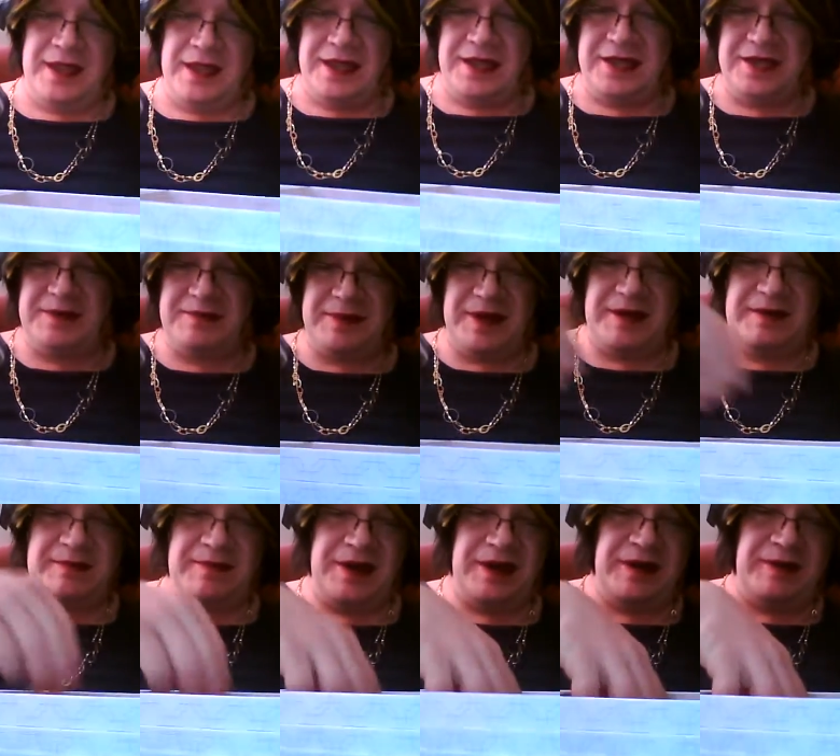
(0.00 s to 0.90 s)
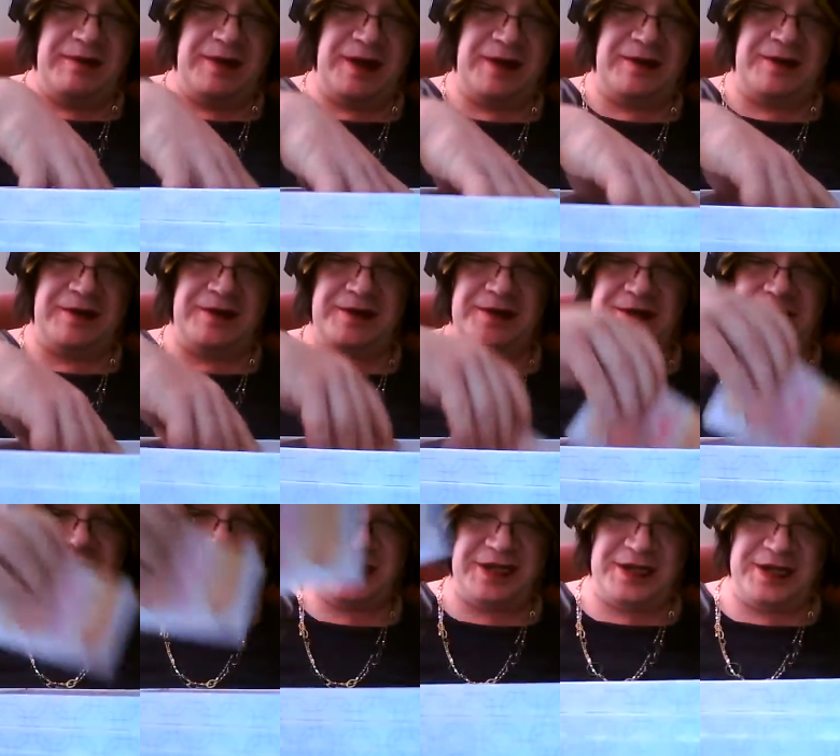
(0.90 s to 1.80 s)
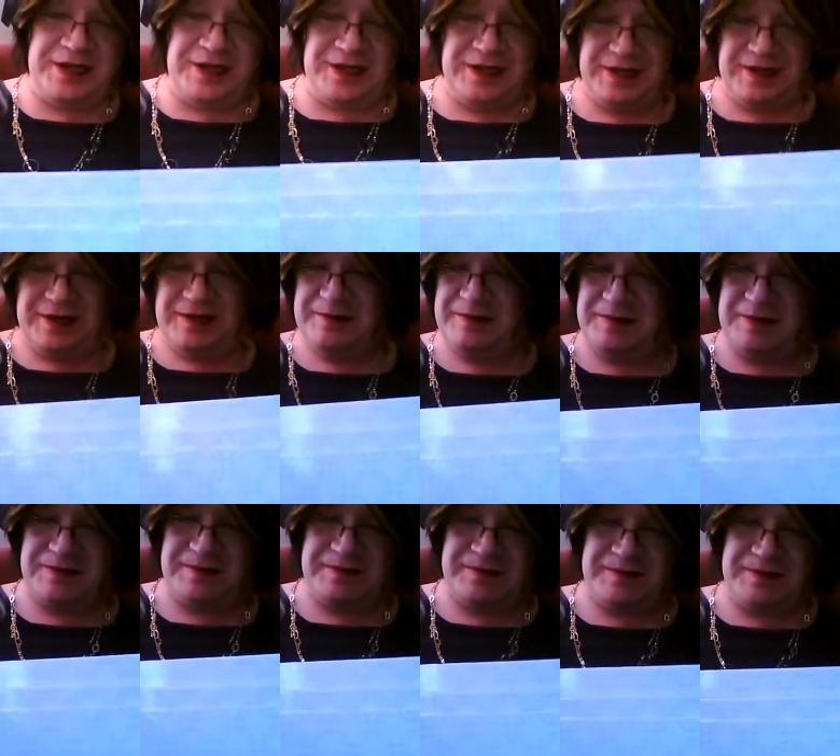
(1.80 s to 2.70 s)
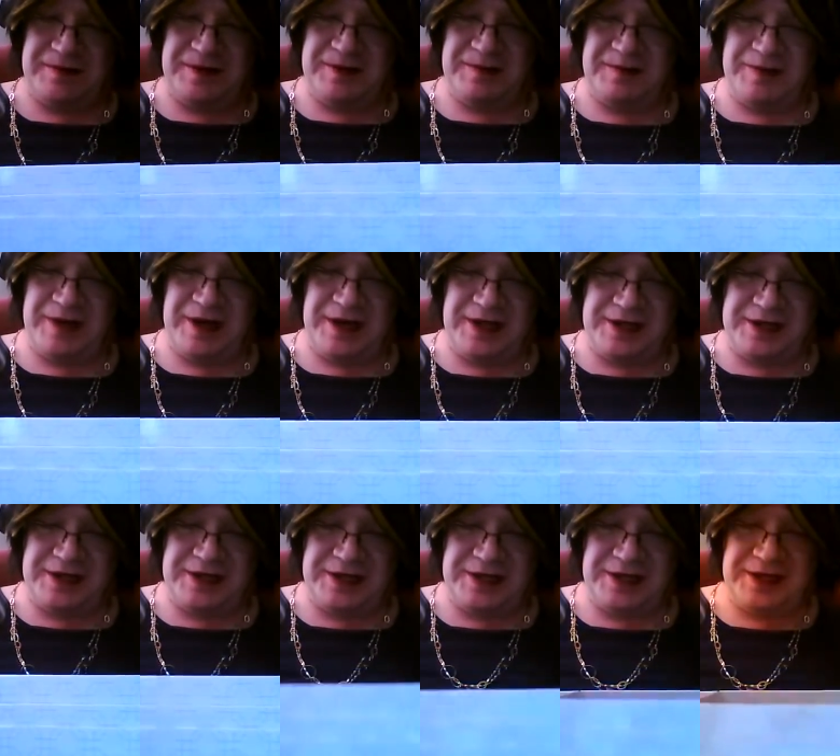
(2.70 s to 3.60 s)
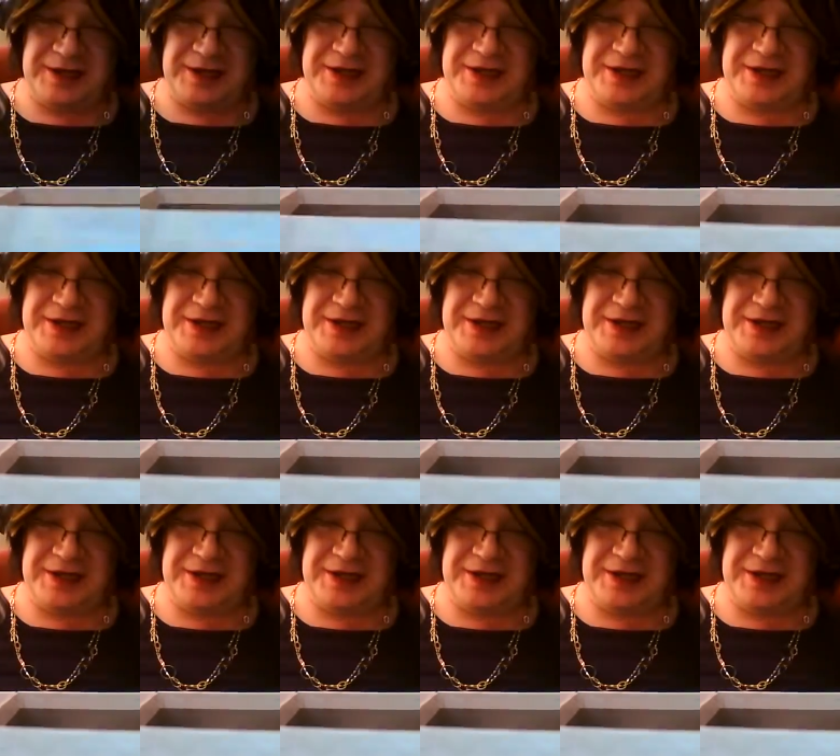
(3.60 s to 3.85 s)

It's my Bare Minerals kit that you've probably seen. It